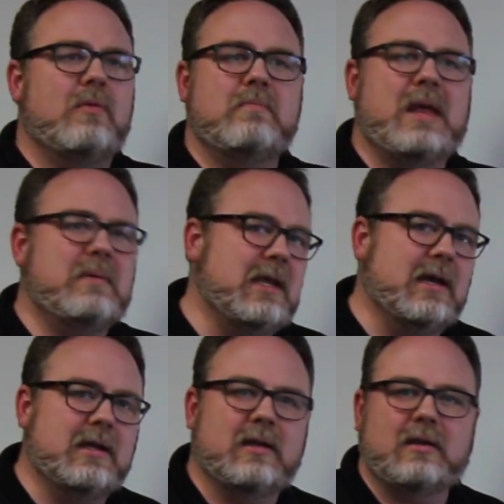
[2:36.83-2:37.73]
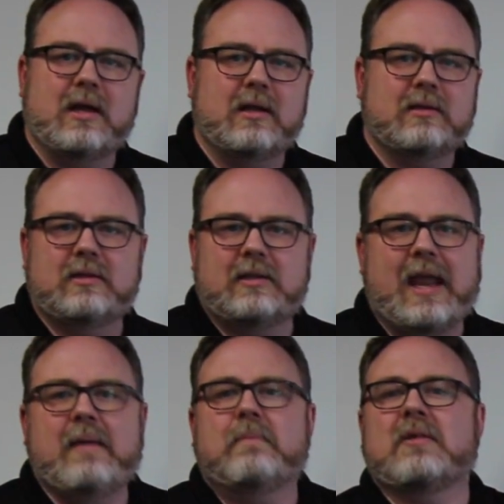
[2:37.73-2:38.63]
maybe a
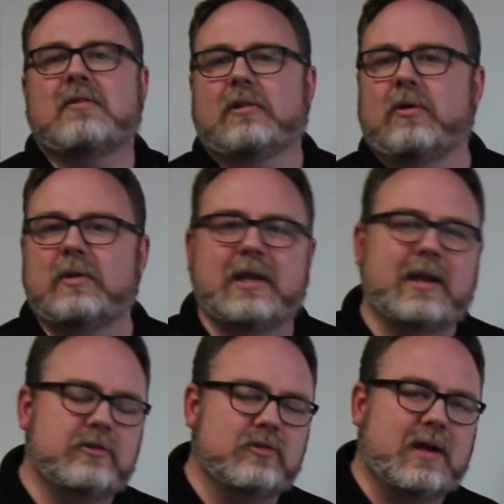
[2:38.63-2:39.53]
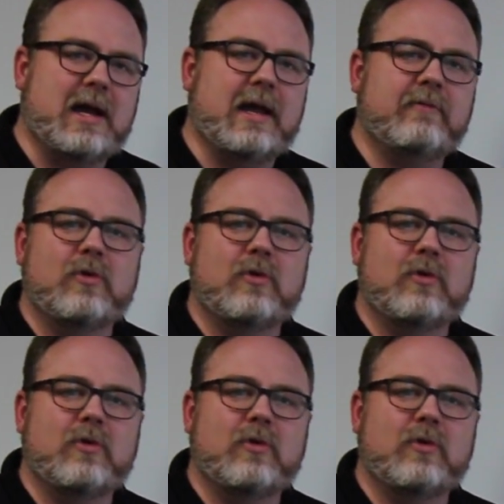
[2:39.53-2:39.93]
tape isn't loaded in a drive,